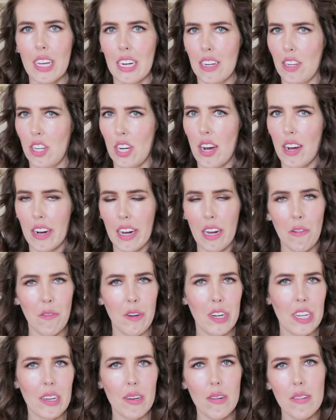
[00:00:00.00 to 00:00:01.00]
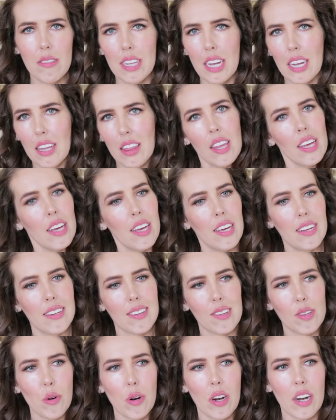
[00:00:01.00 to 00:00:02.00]
like talking videos like
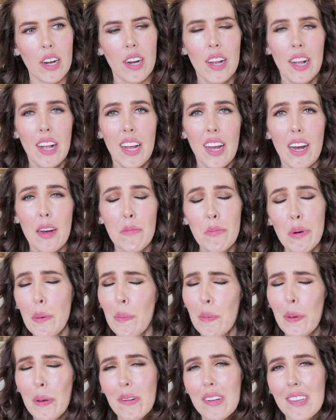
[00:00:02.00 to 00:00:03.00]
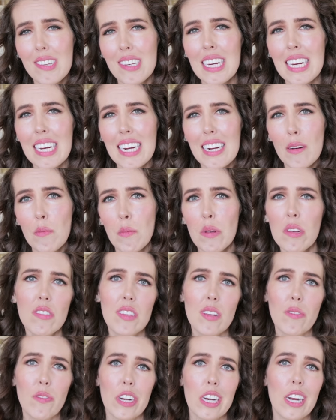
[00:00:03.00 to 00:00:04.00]
this, or I might be able to sneak in a
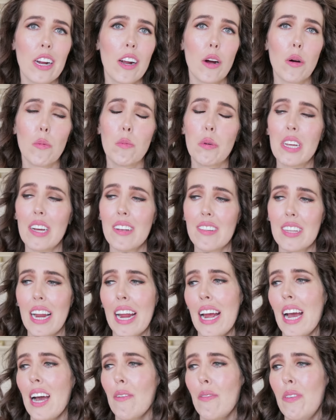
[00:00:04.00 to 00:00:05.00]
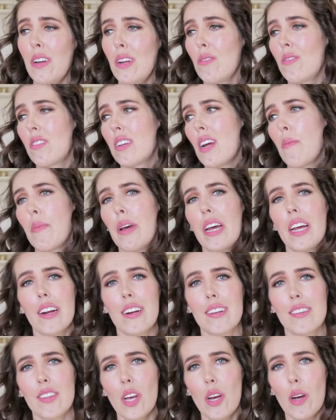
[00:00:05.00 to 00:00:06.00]
music video because I have no
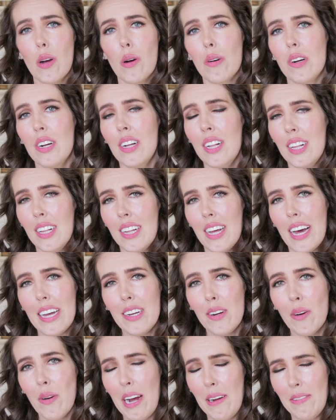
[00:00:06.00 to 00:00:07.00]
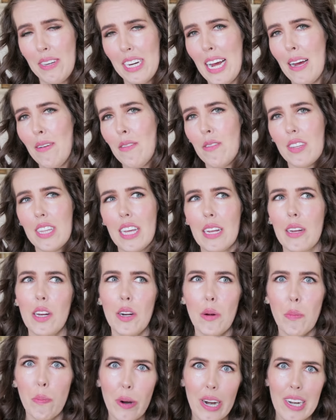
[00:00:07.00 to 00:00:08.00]
stomach. So I don't have to have just like,
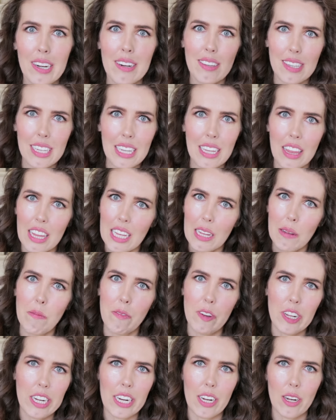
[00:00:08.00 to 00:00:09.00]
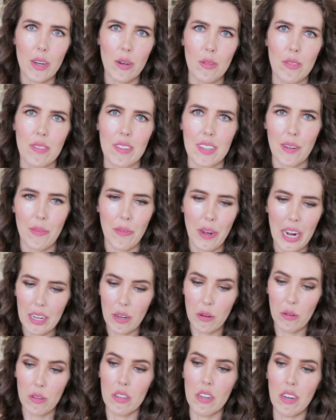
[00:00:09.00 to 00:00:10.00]
you know, pregnancy themed videos if I
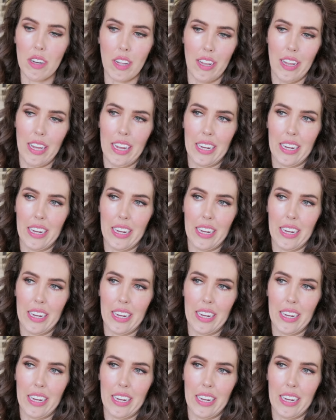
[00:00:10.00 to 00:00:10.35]
don't look